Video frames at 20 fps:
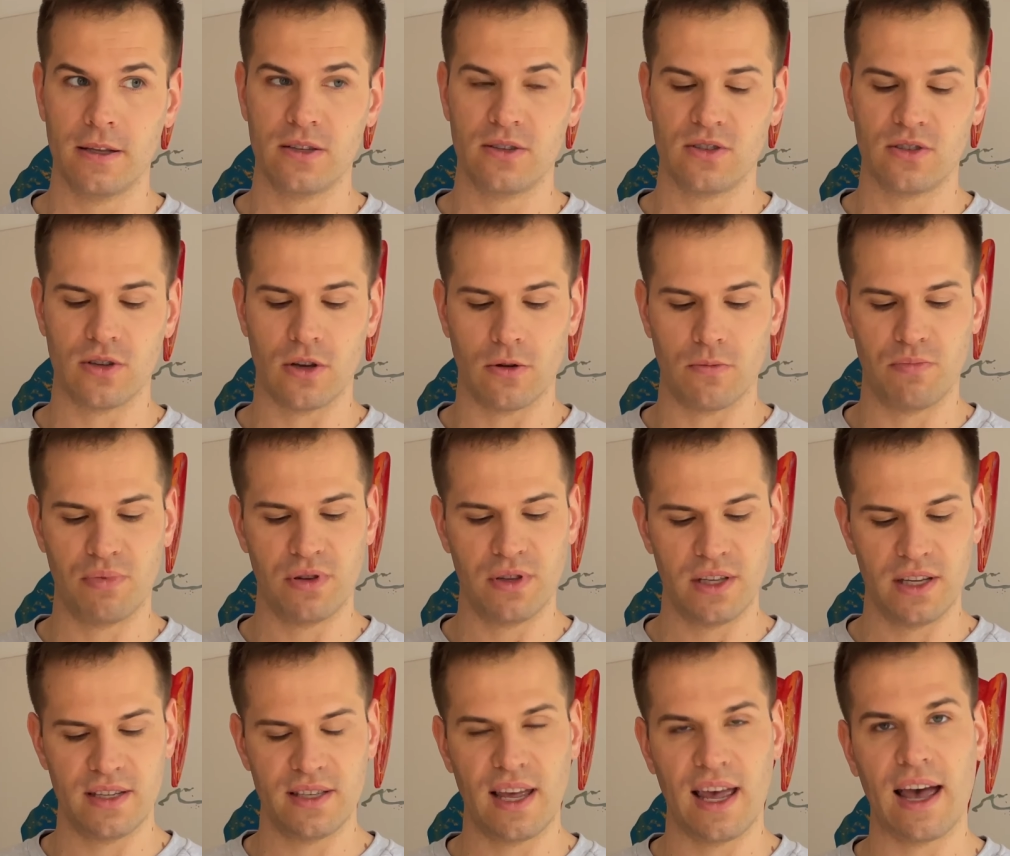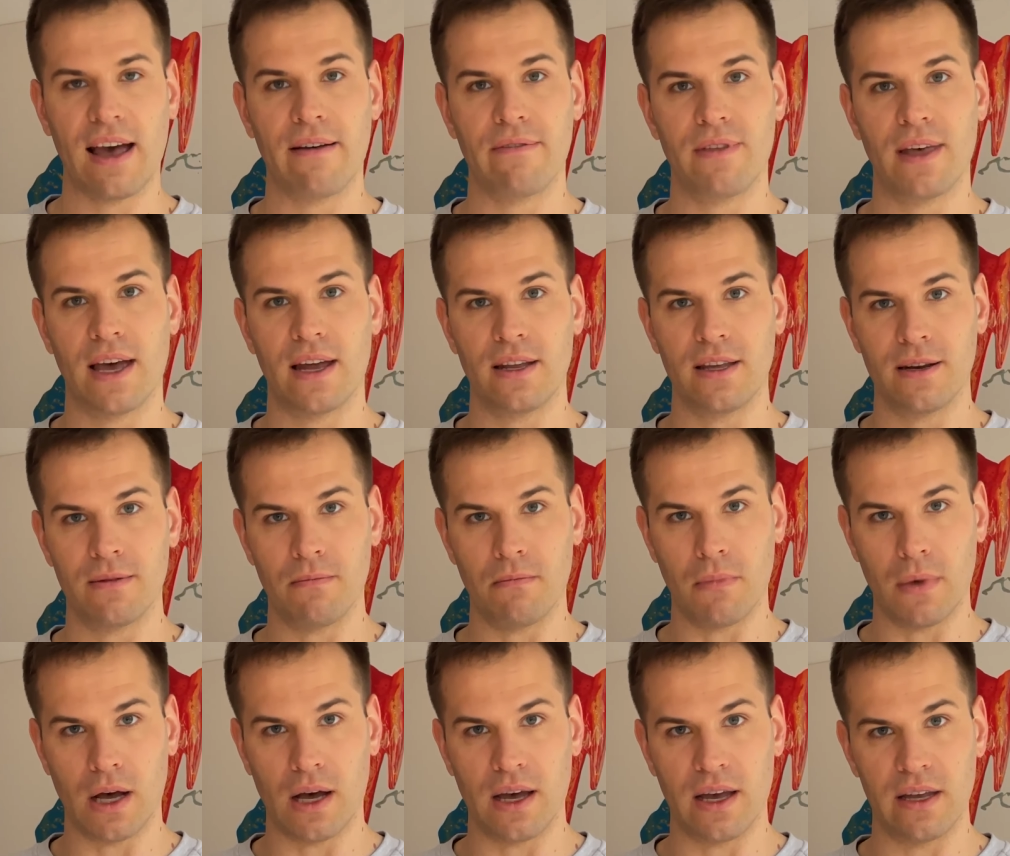So please have that in
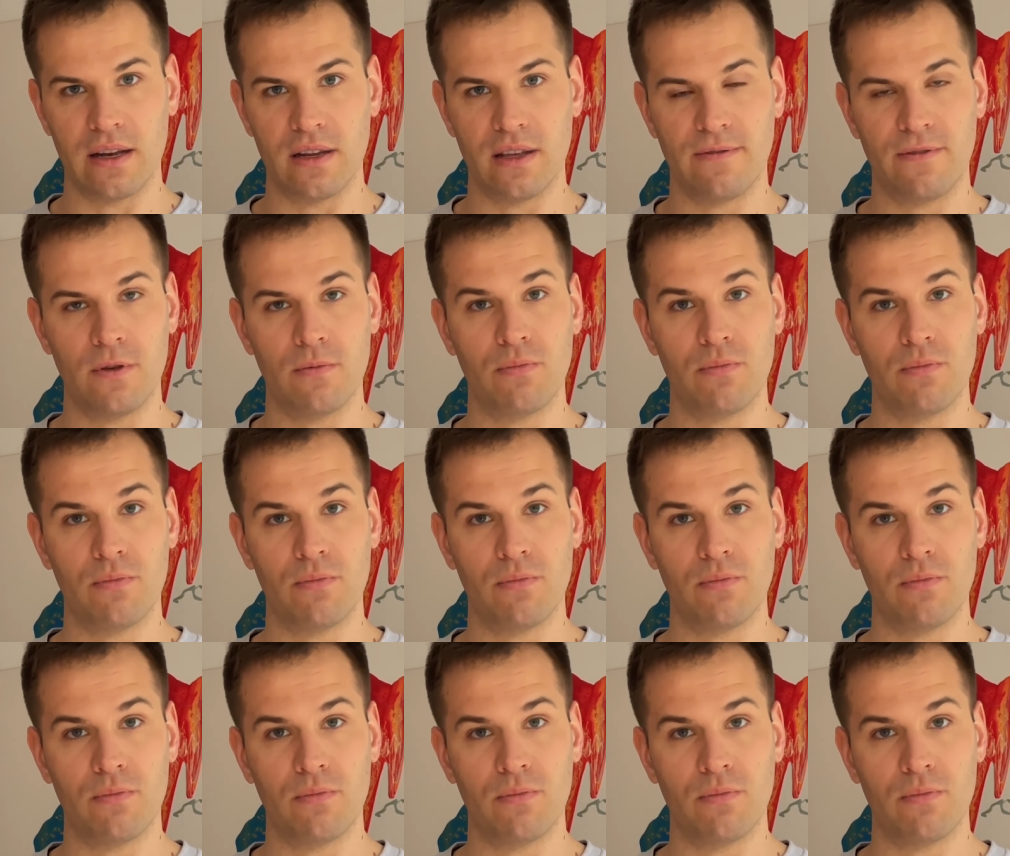mind if